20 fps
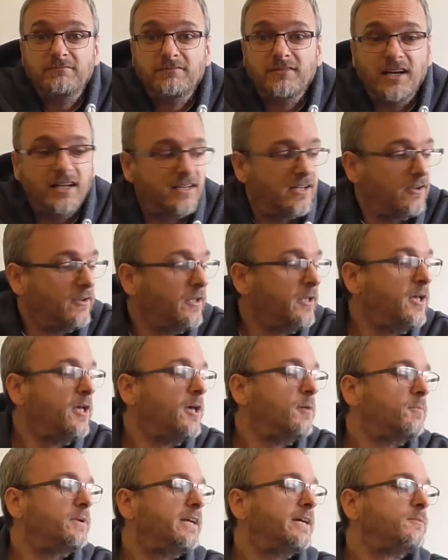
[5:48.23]
Oh no. But
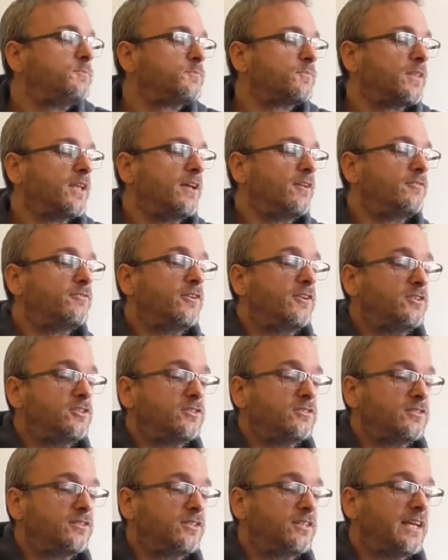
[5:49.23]
yeah,
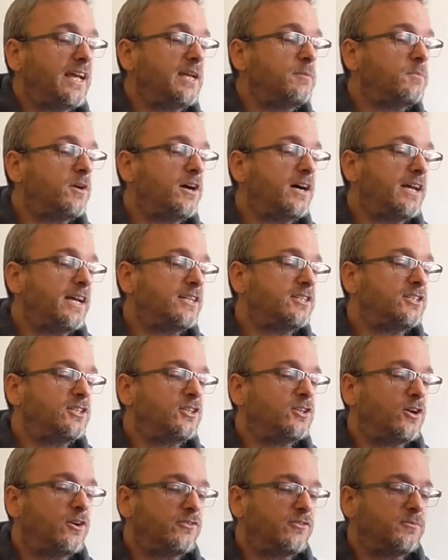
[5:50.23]
first game I actually
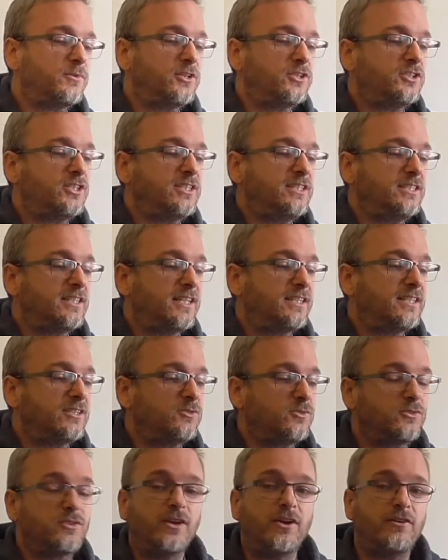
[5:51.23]
got from her, she said this
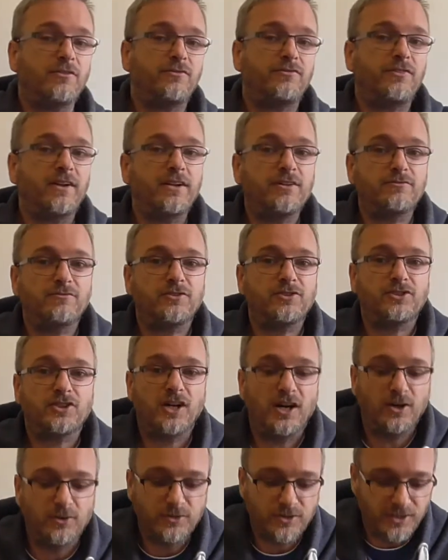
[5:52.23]
was her favourite
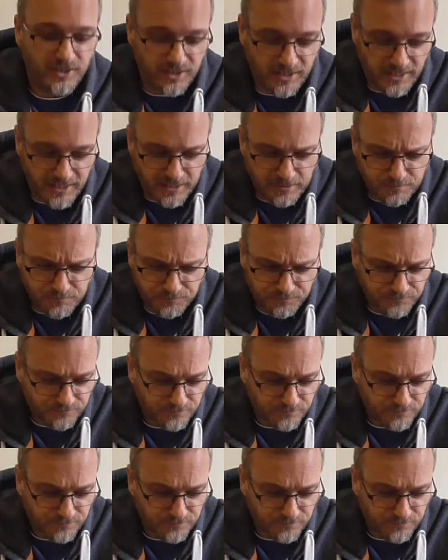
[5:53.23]
childhood game.